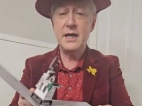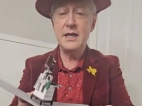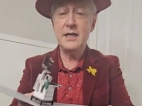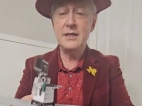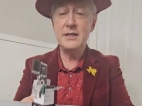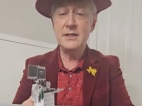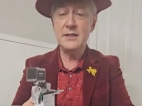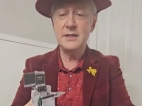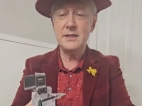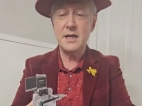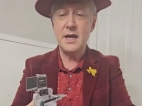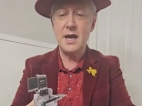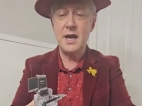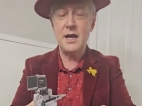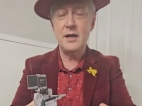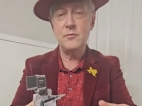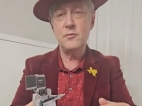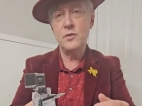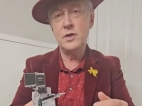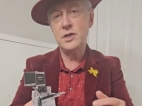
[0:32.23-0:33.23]

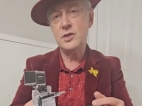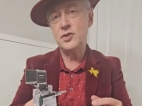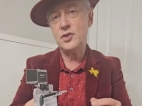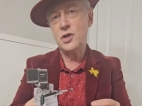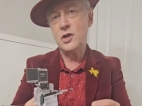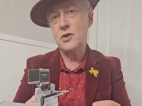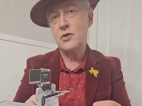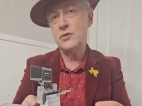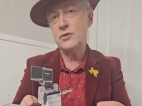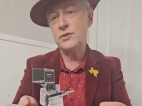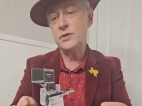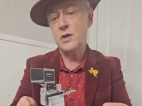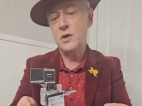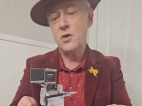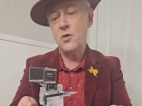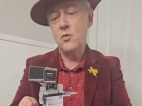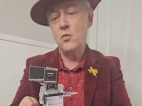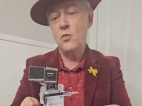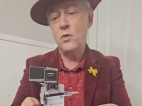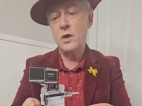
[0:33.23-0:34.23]
Inside, we chose
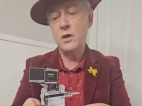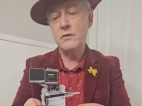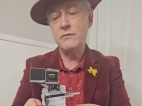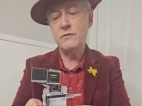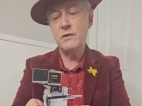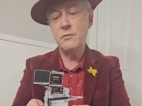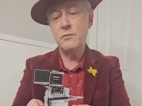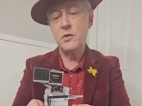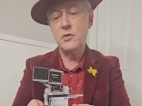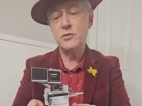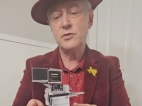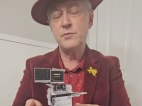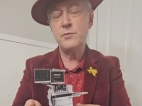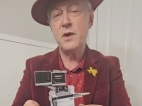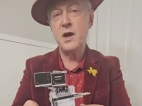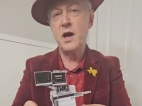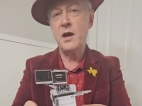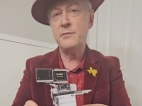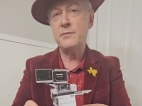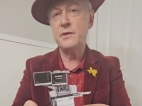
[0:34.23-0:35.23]
one of their
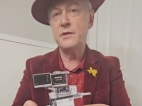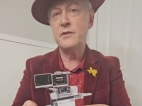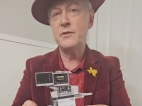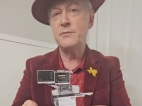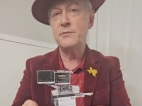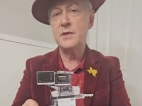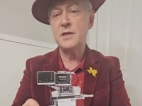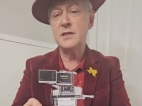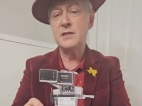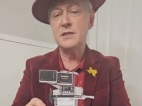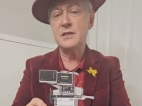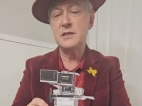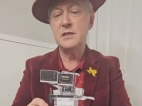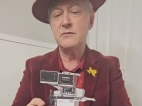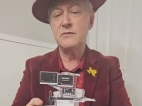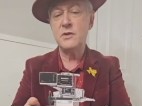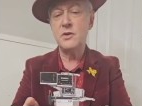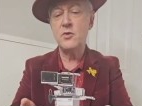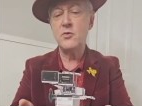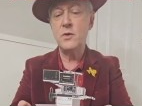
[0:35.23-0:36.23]
most popular pieces
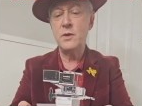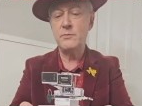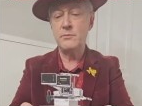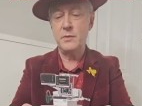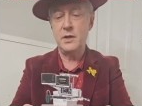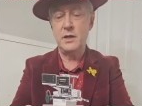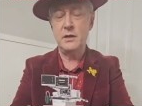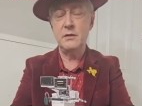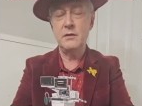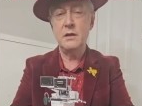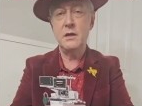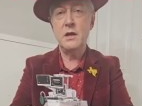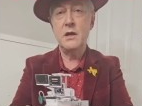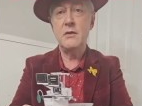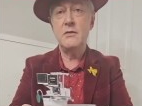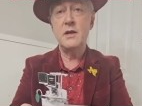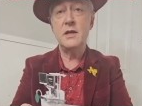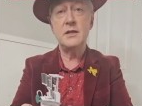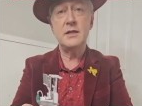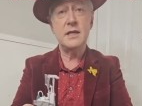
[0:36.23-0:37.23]
of equipment
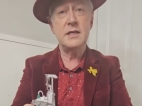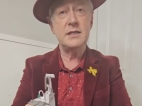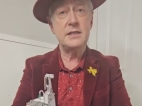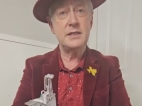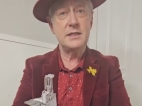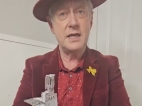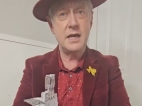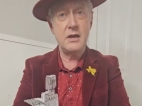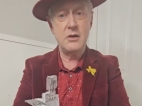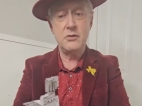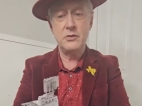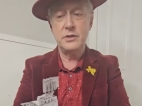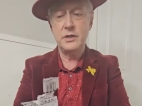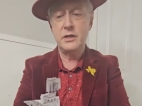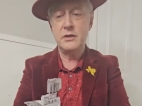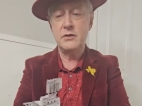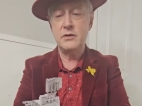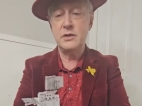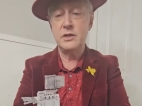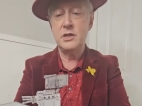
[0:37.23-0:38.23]
that they sell
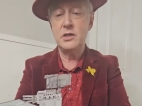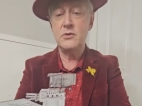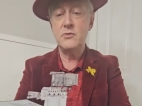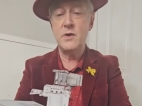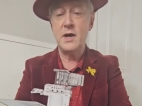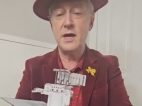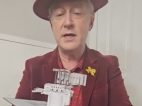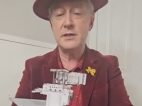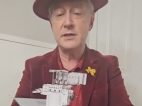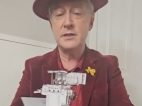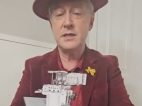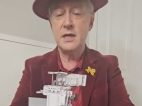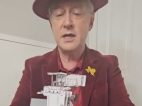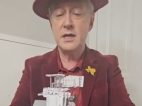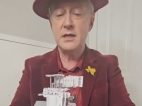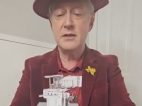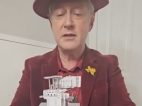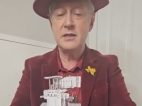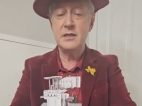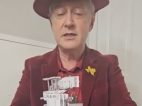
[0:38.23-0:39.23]
here in the U S.
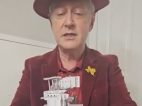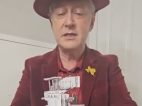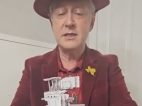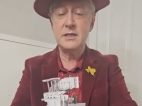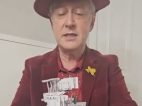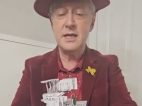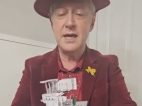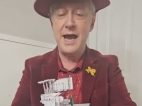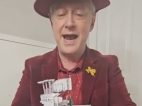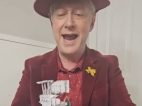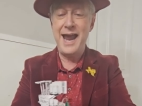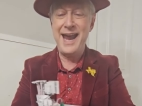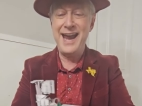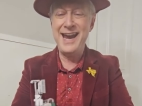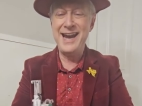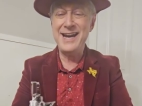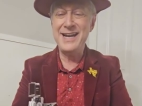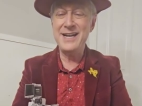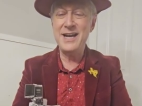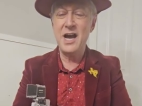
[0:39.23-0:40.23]
This is the
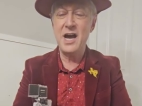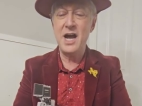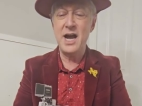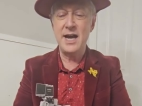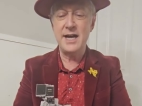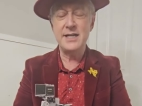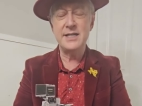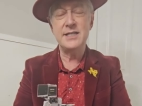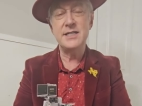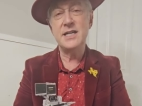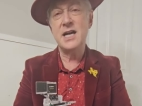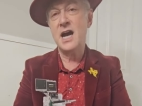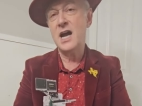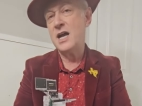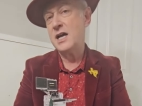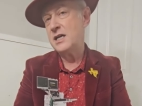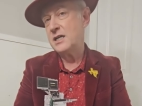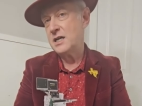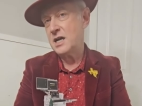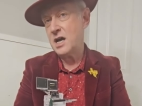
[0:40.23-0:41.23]
A nine
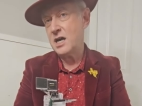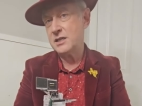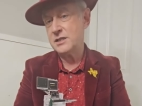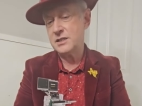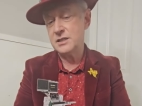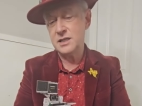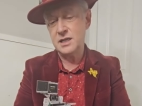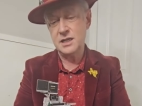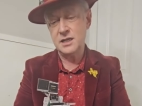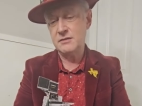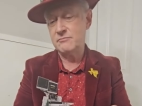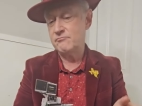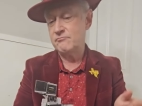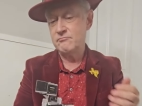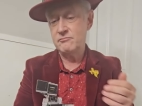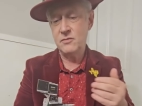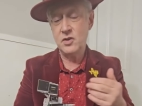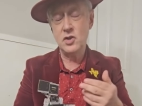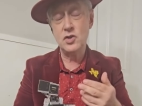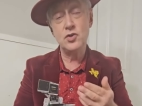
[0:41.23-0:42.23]
Diagnostic
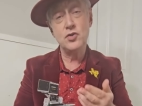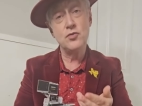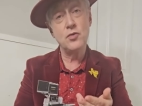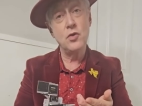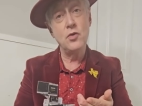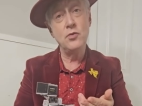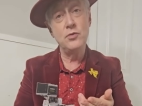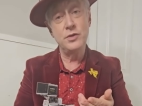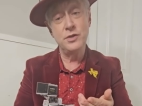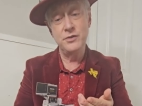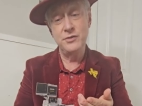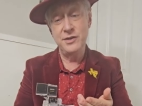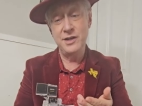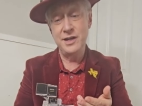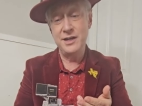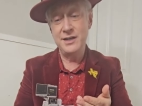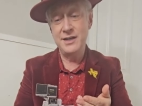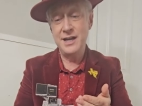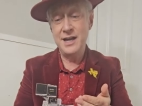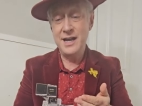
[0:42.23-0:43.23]
Control
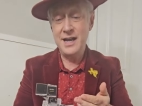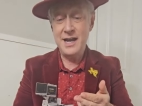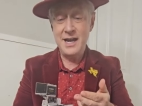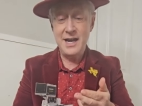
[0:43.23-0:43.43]
Unit.